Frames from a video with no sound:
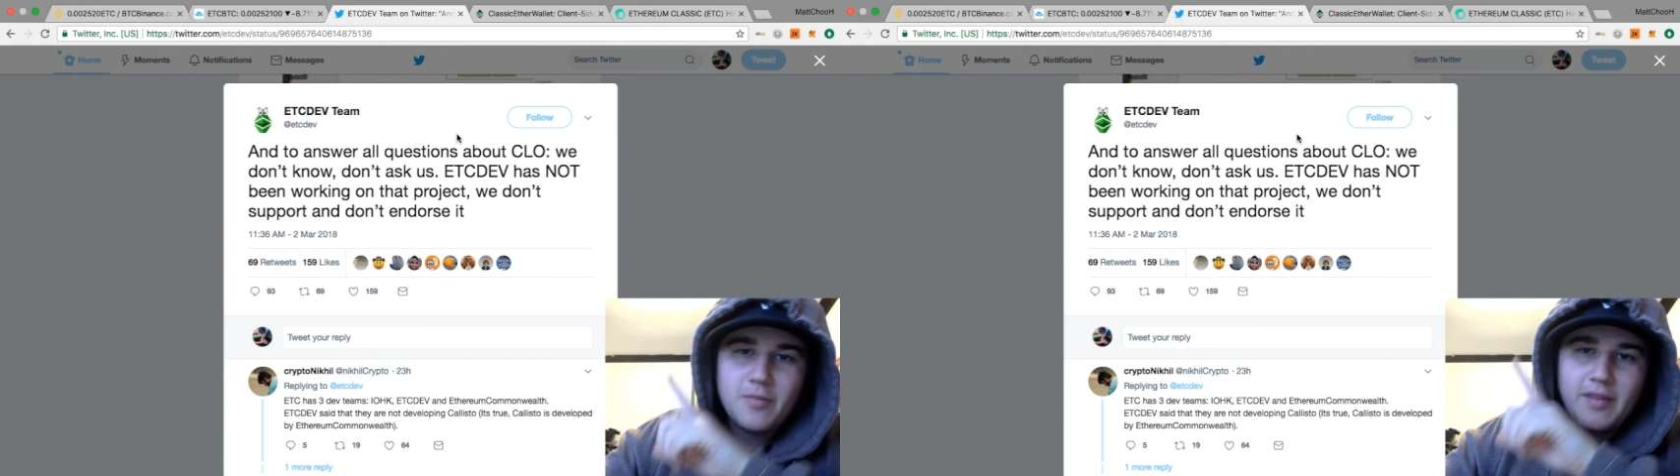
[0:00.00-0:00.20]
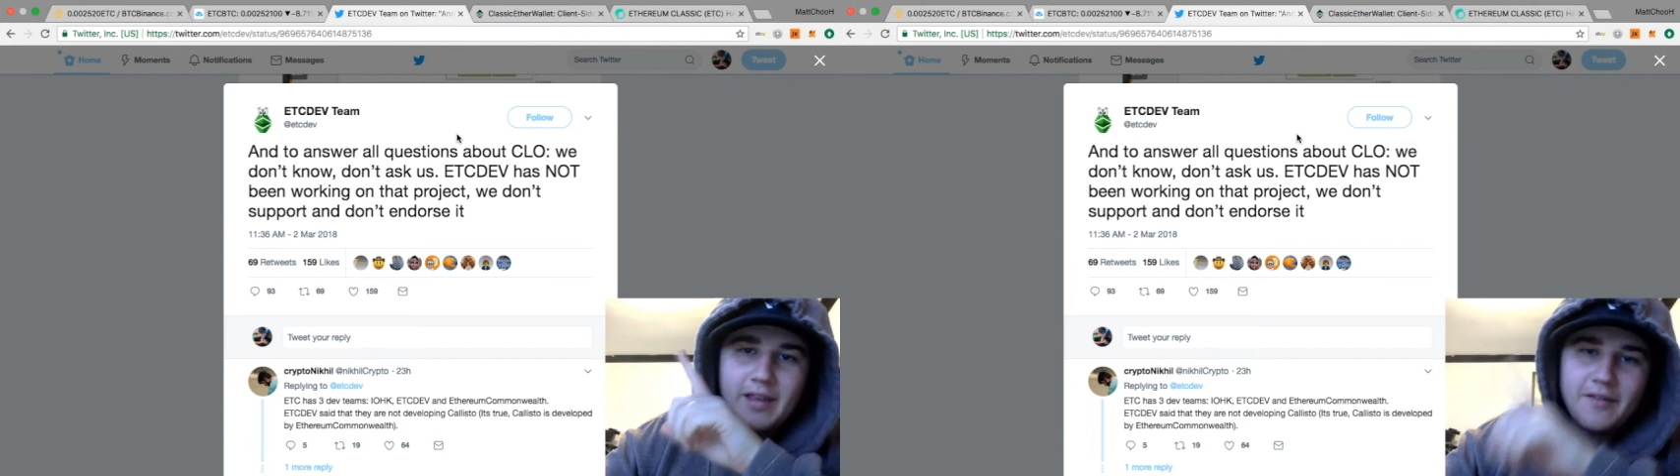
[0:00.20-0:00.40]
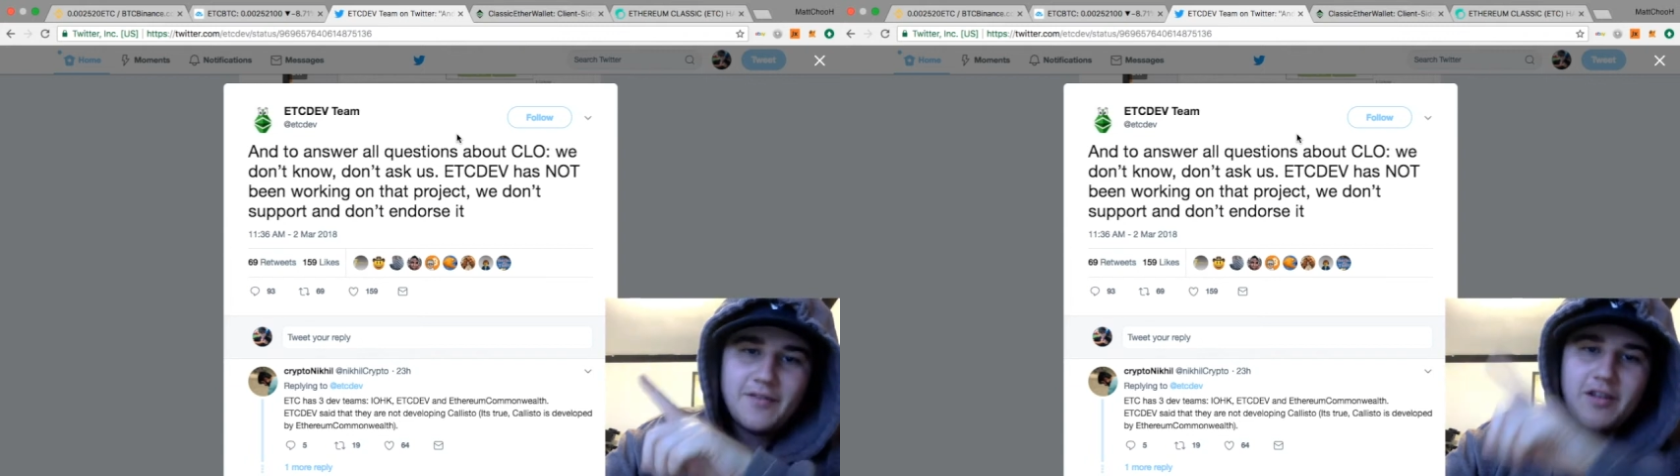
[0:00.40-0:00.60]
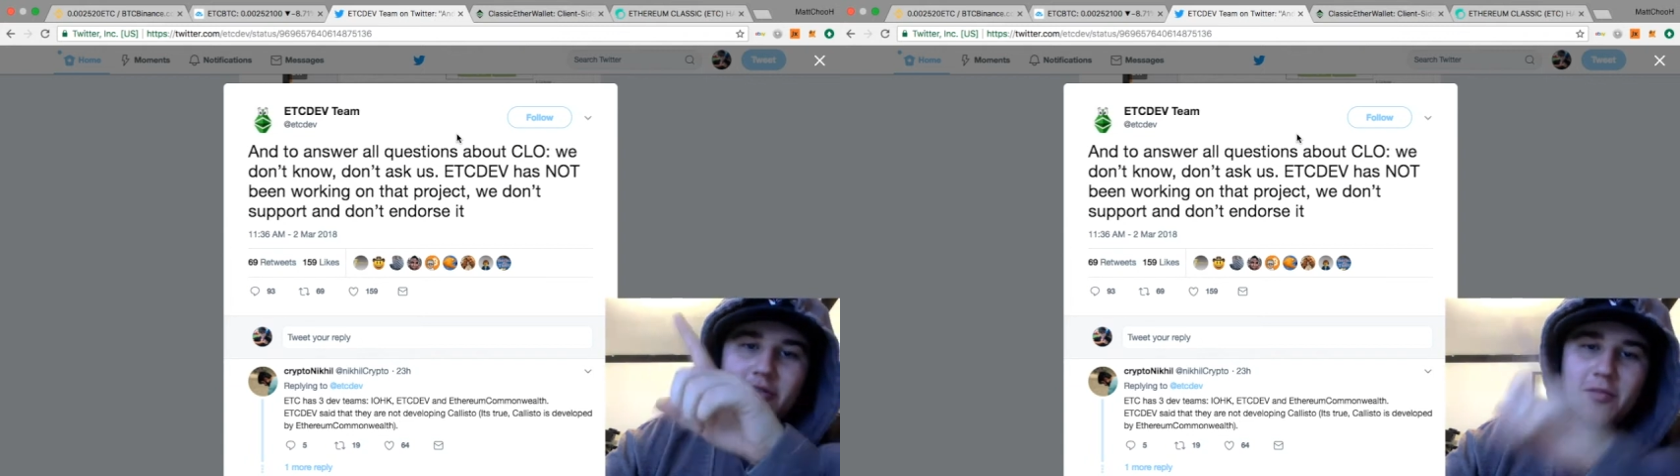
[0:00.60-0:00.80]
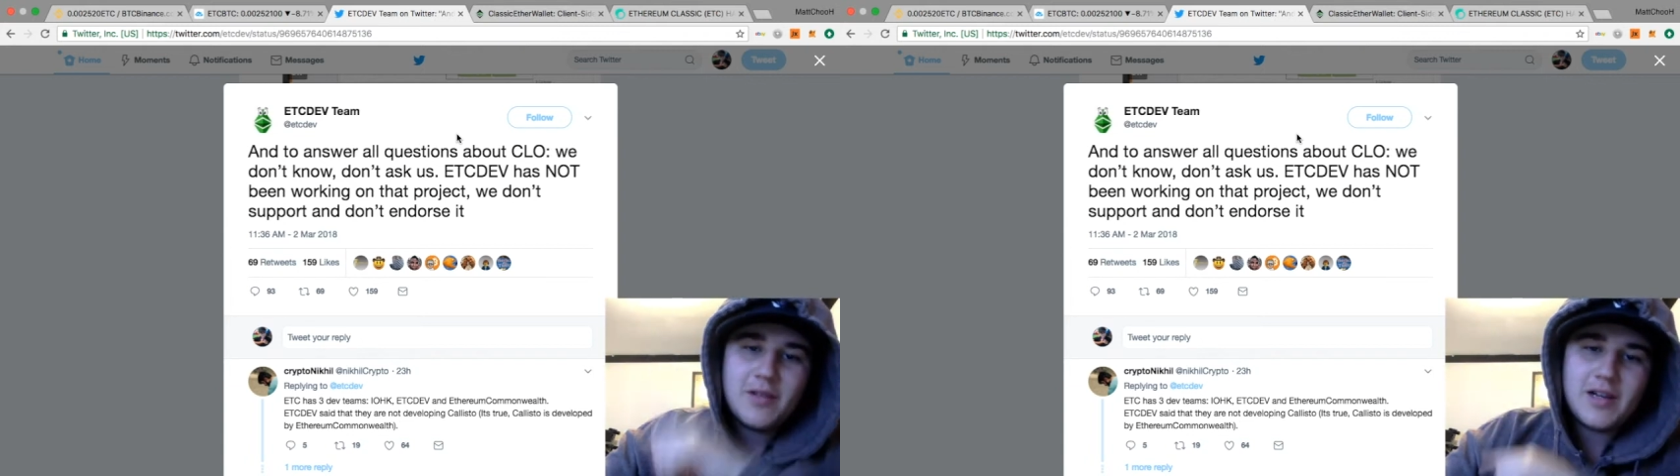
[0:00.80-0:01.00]
the
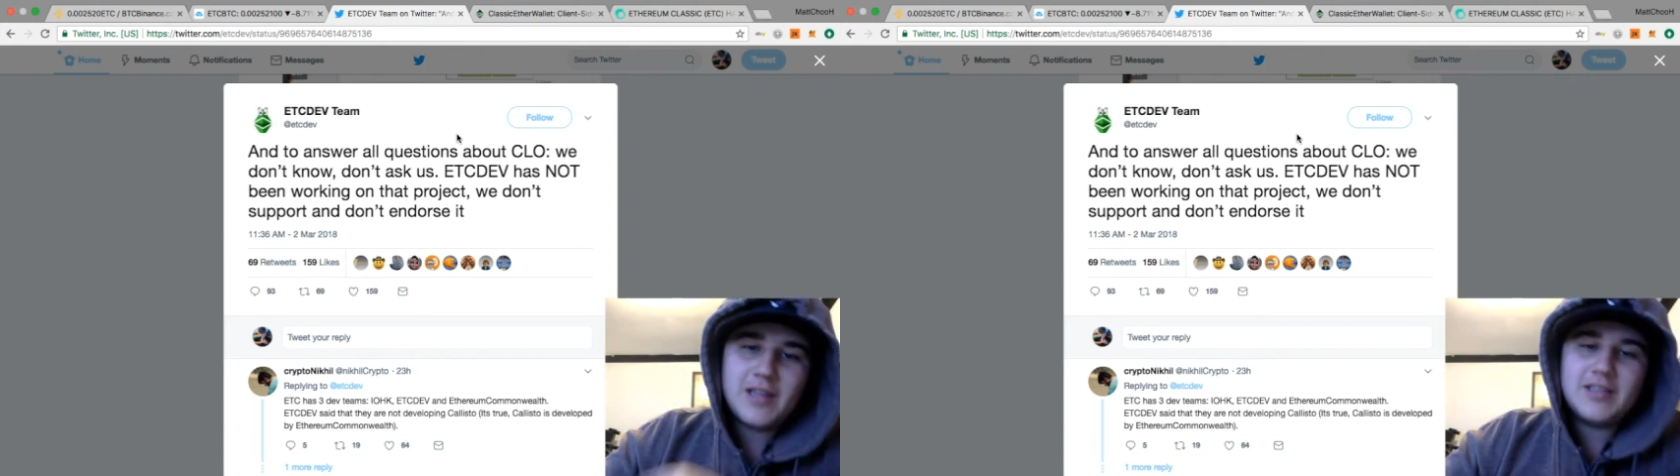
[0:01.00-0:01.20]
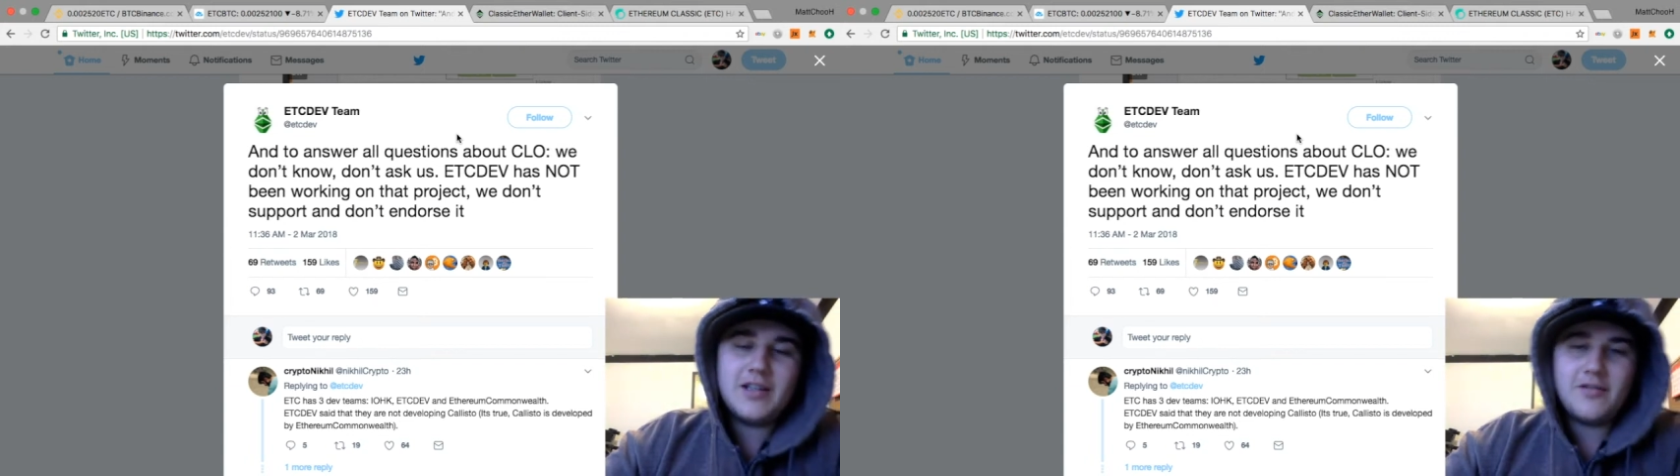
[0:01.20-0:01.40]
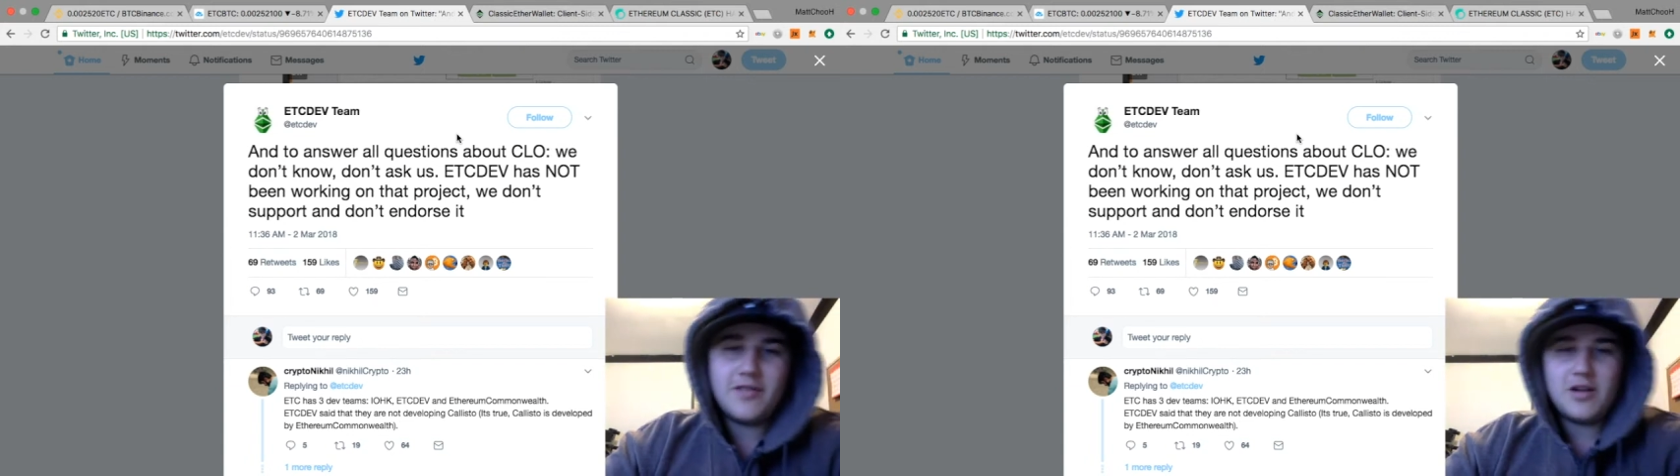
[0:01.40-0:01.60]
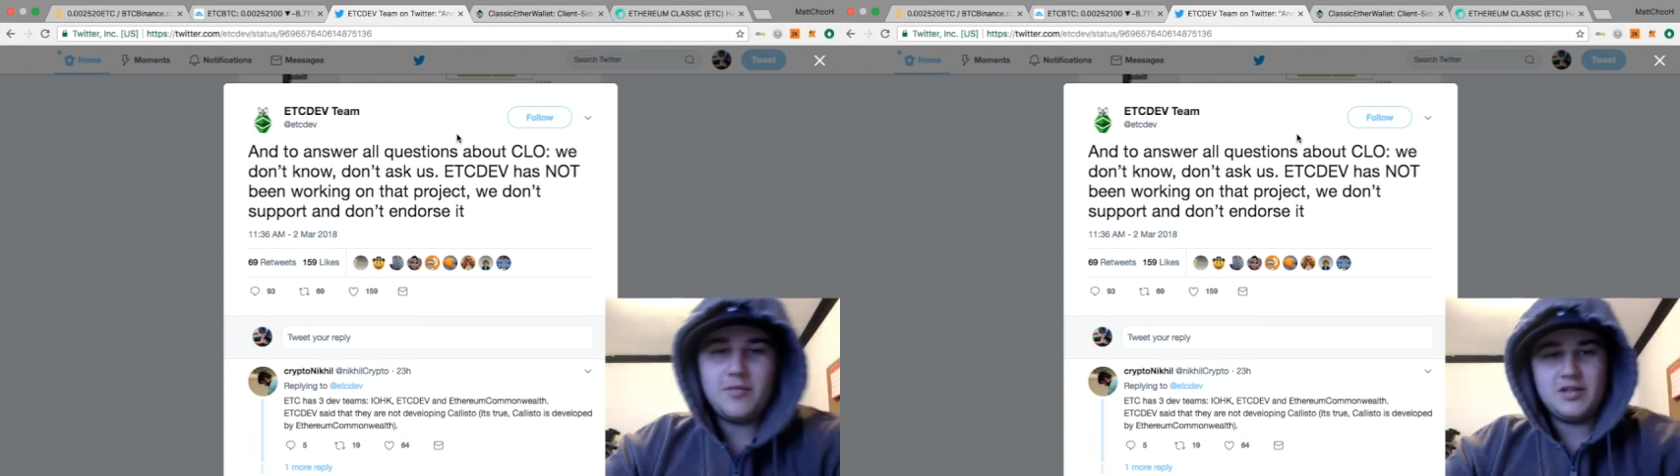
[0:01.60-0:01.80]
Ethereum Classic development